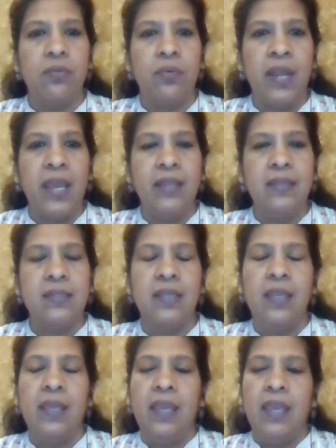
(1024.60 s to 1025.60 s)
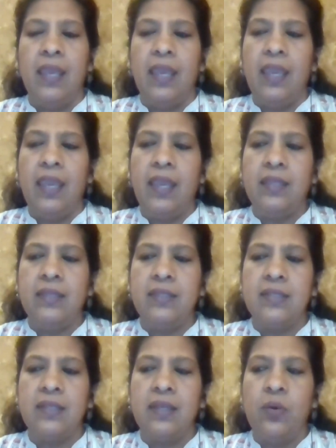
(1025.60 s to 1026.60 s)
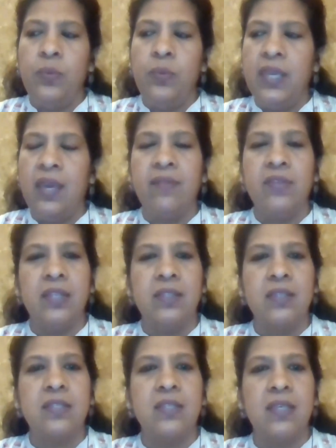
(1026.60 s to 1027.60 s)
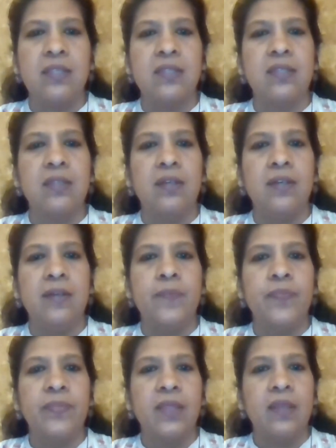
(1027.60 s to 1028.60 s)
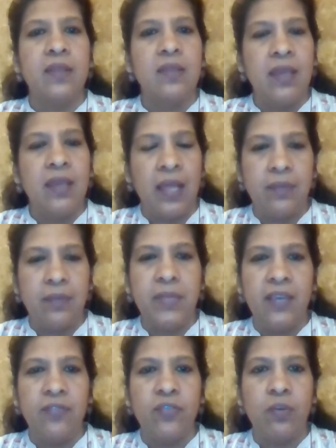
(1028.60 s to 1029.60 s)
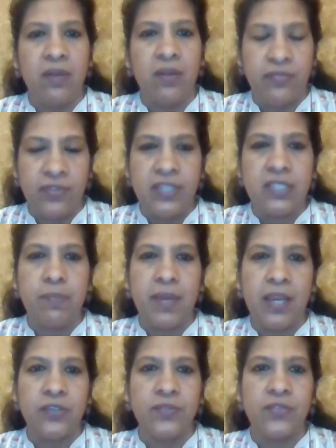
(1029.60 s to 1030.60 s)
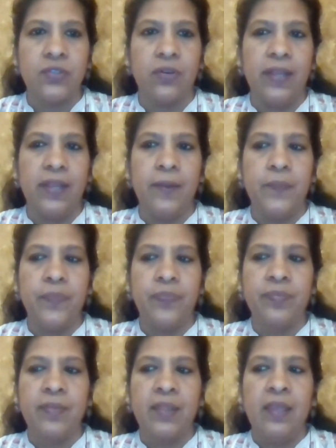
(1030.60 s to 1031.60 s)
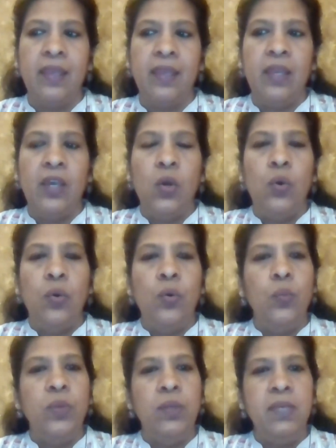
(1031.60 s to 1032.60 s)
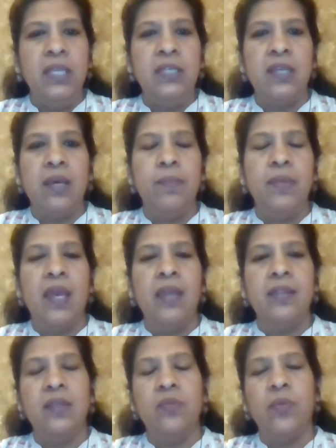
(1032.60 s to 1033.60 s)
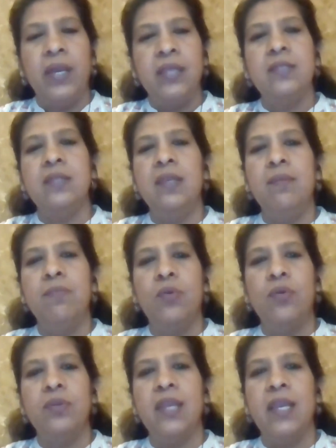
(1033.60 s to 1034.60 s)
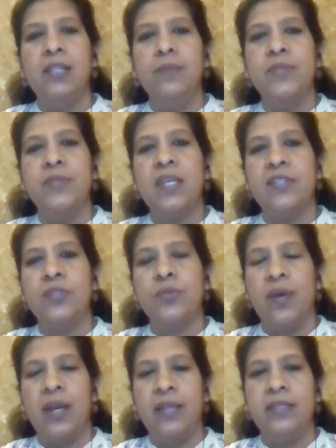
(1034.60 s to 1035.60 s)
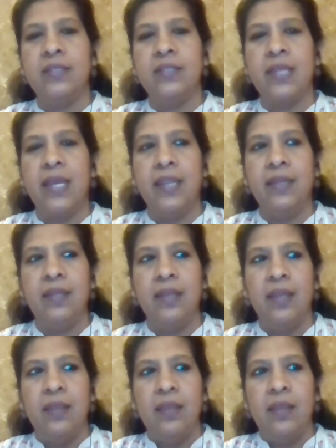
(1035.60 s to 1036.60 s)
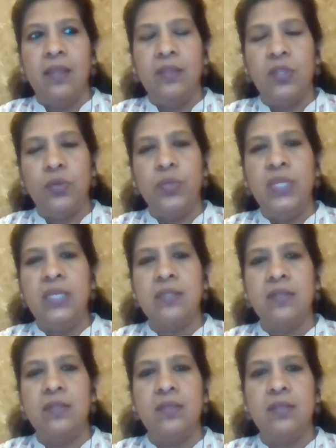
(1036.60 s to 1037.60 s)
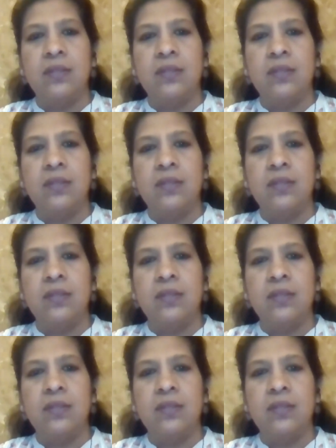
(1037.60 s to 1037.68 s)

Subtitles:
Rand, and we have another 6 alumni from our first batch of soil. We meet up, and the advisory board helps us to understand the recent